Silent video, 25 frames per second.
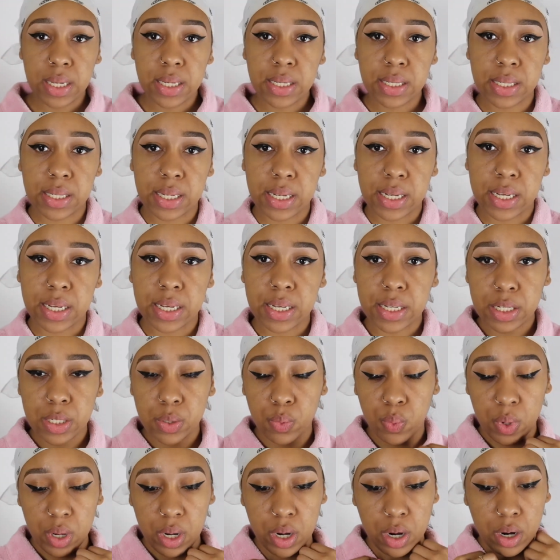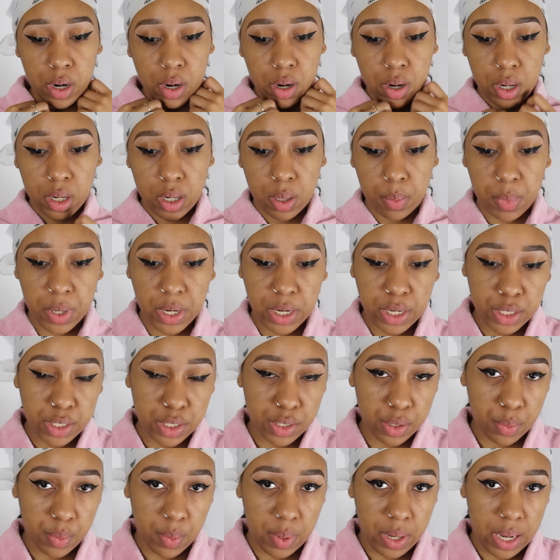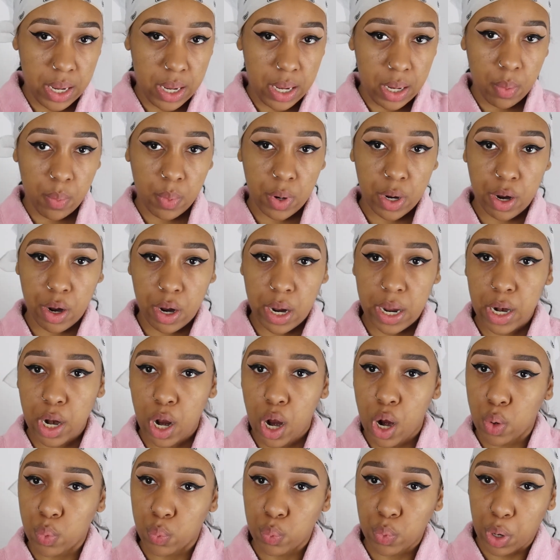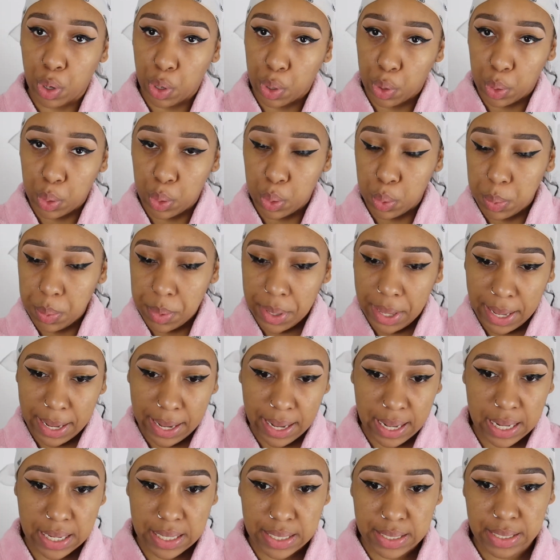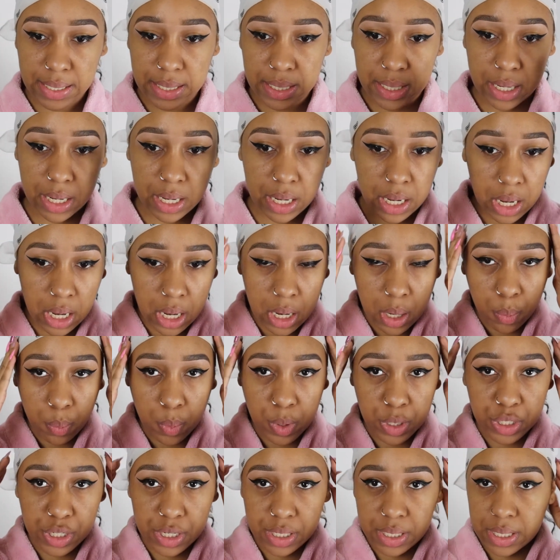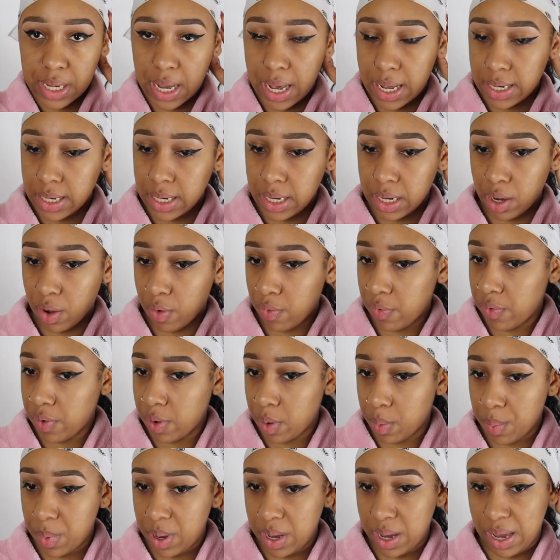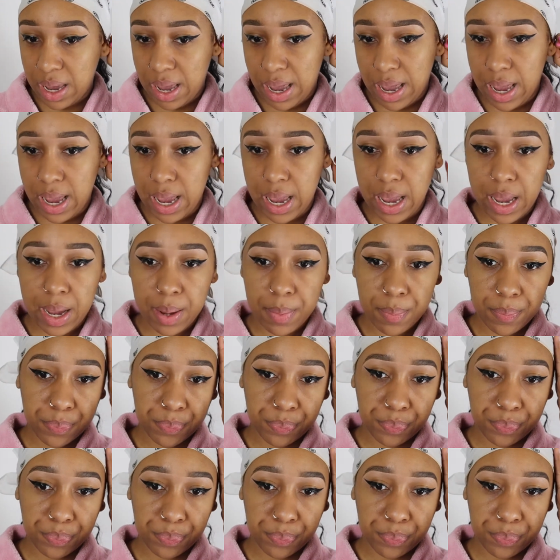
sis, we are going to be doing, we're in our robe and we just got done filming a